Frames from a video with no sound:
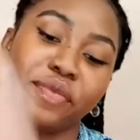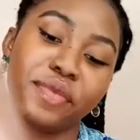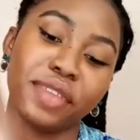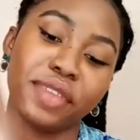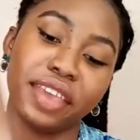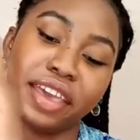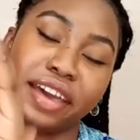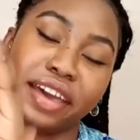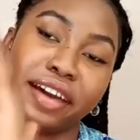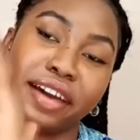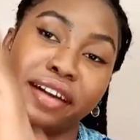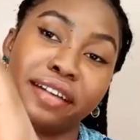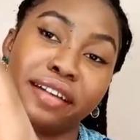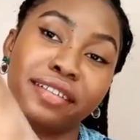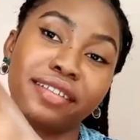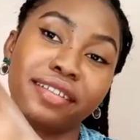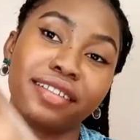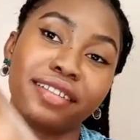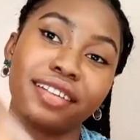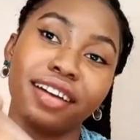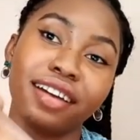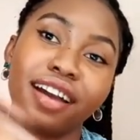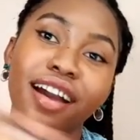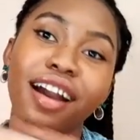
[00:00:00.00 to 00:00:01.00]
Yeah,
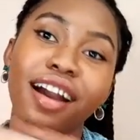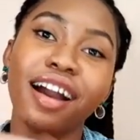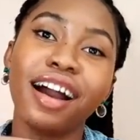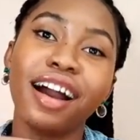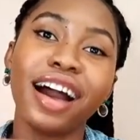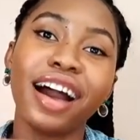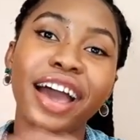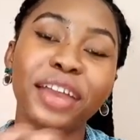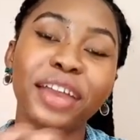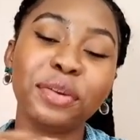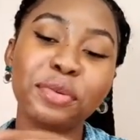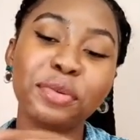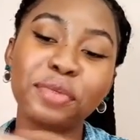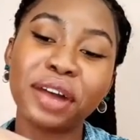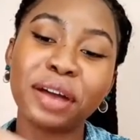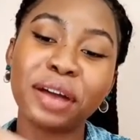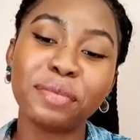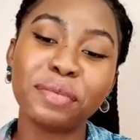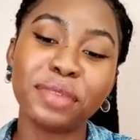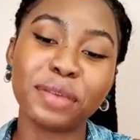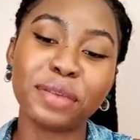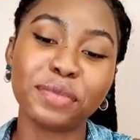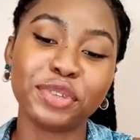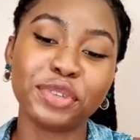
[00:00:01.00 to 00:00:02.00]
I know why
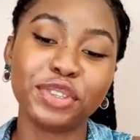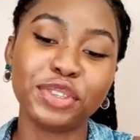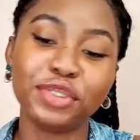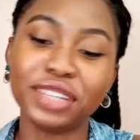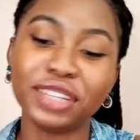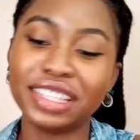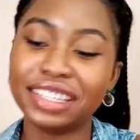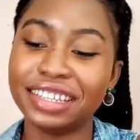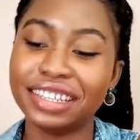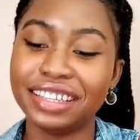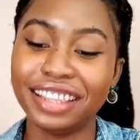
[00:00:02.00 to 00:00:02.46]
I'm demonstrating